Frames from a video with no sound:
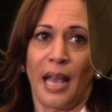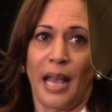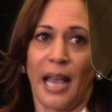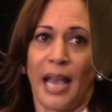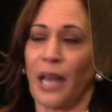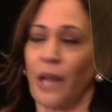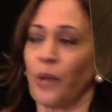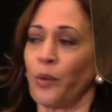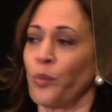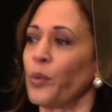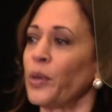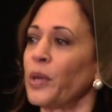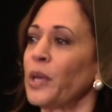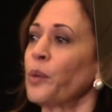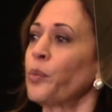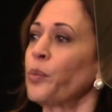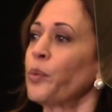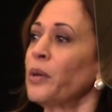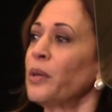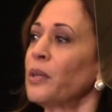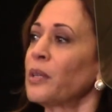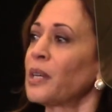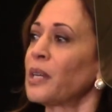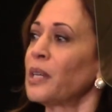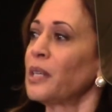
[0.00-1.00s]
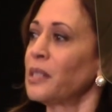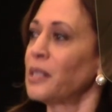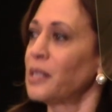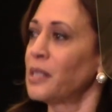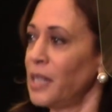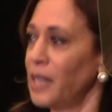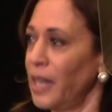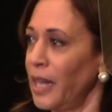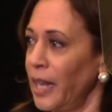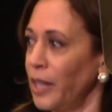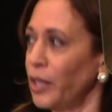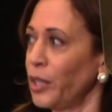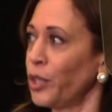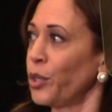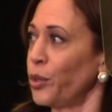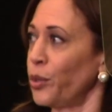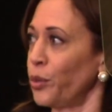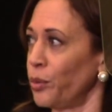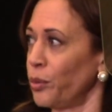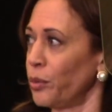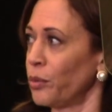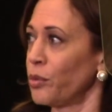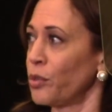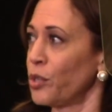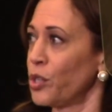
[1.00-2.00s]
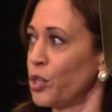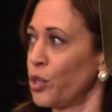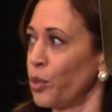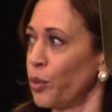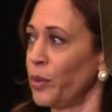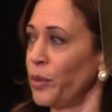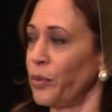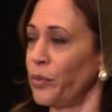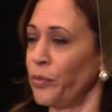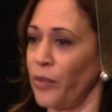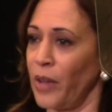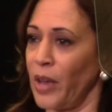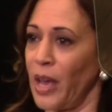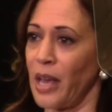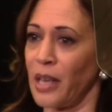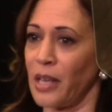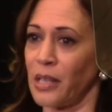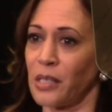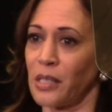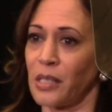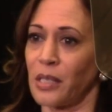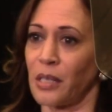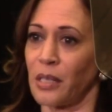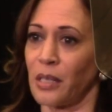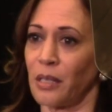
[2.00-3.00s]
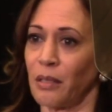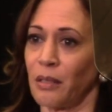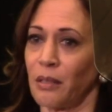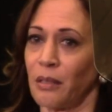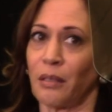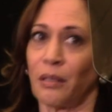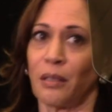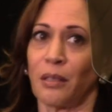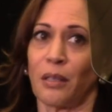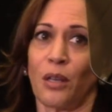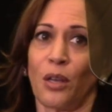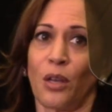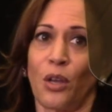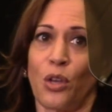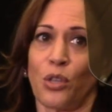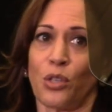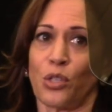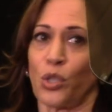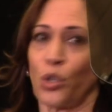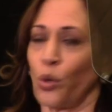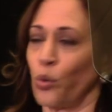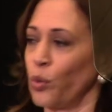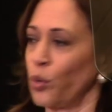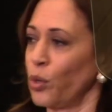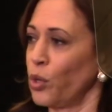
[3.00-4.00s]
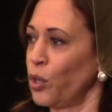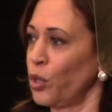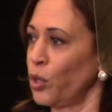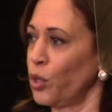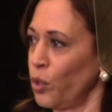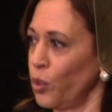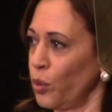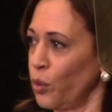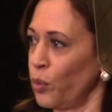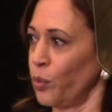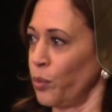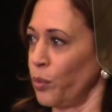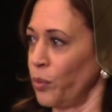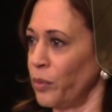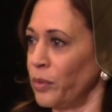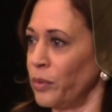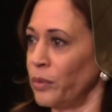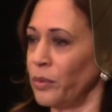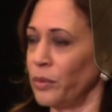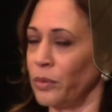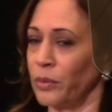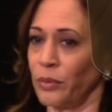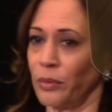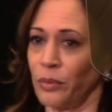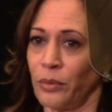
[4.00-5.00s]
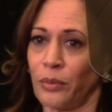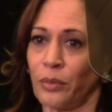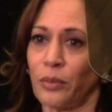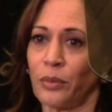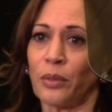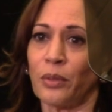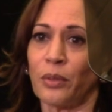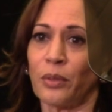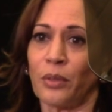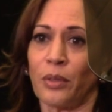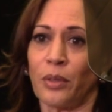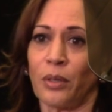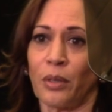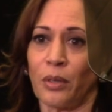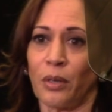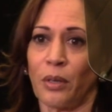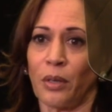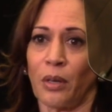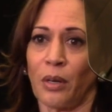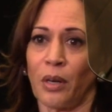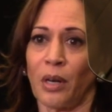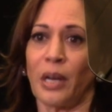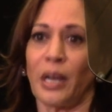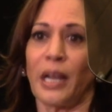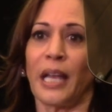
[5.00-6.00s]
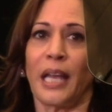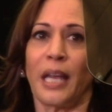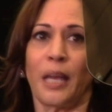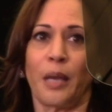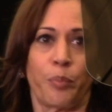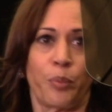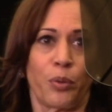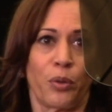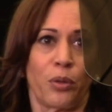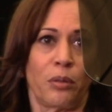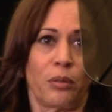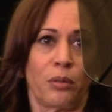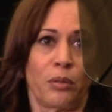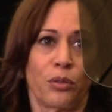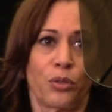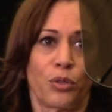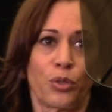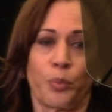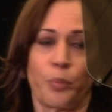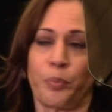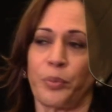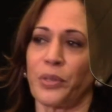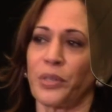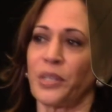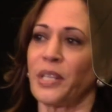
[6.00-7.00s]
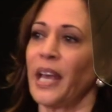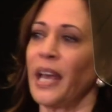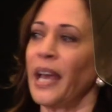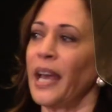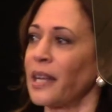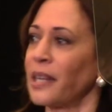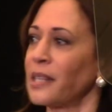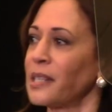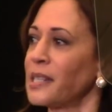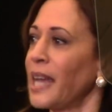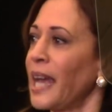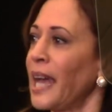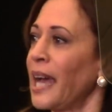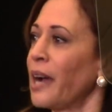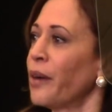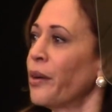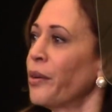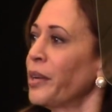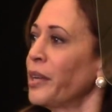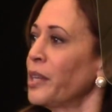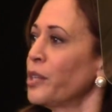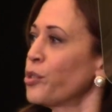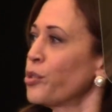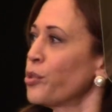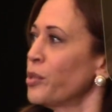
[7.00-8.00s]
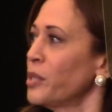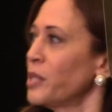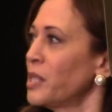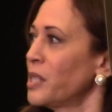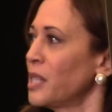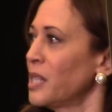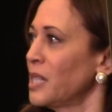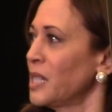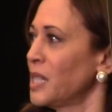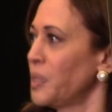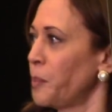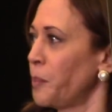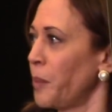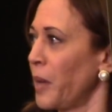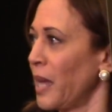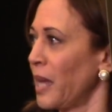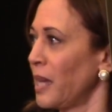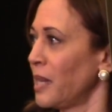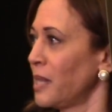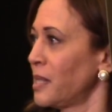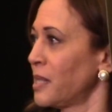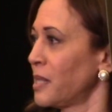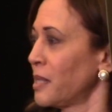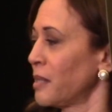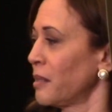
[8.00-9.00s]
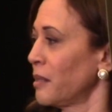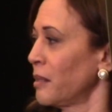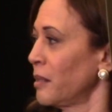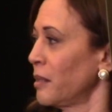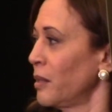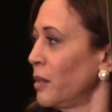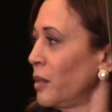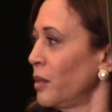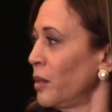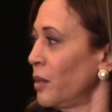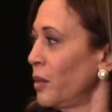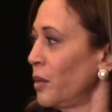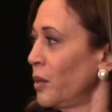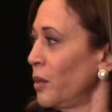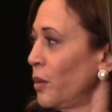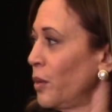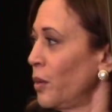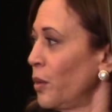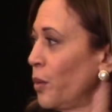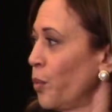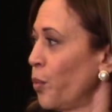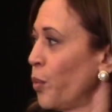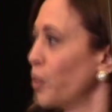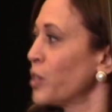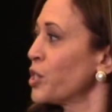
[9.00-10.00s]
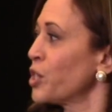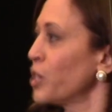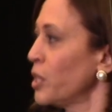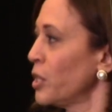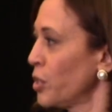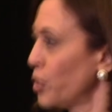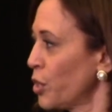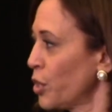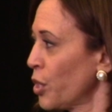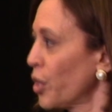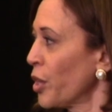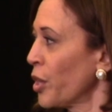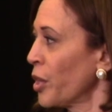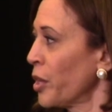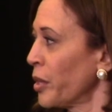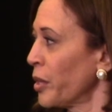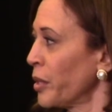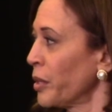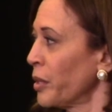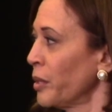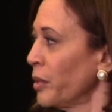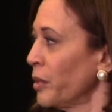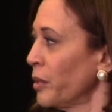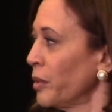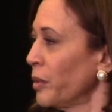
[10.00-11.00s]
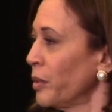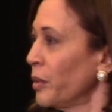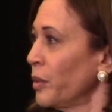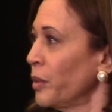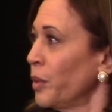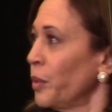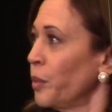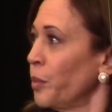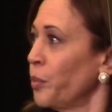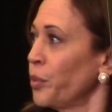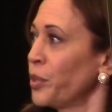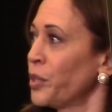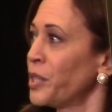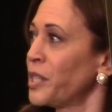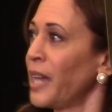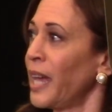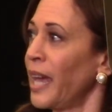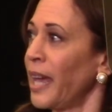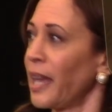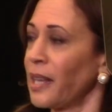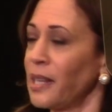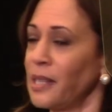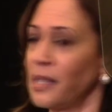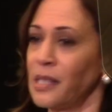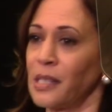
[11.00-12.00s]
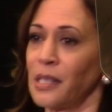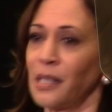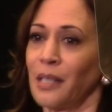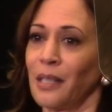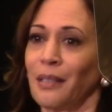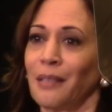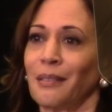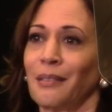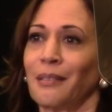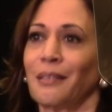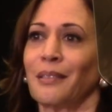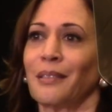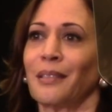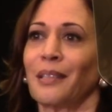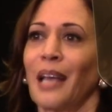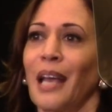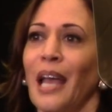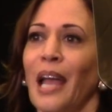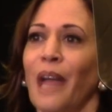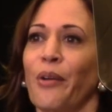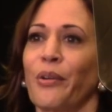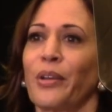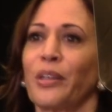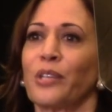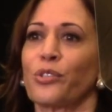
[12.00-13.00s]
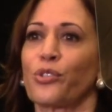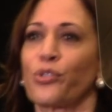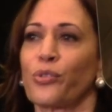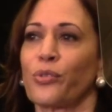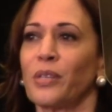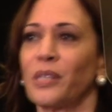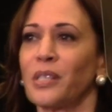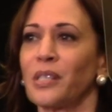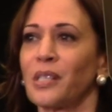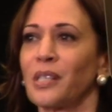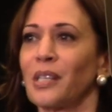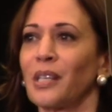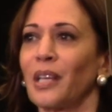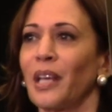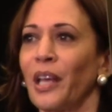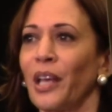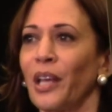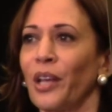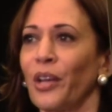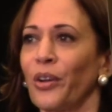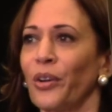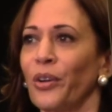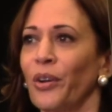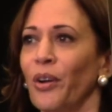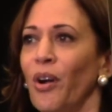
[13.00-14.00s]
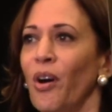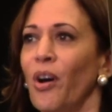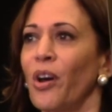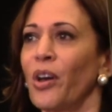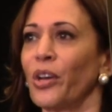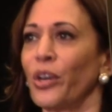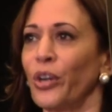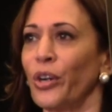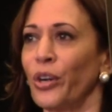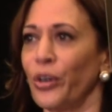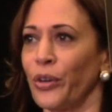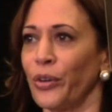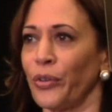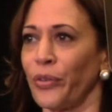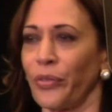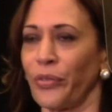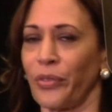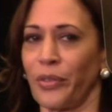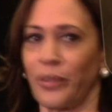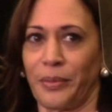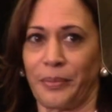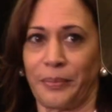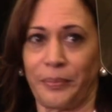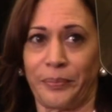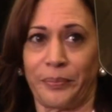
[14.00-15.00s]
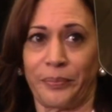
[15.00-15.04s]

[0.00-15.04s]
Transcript: And we will continue to invest so you are able to protect our interest in space, which in turn protects our interests here on Earth.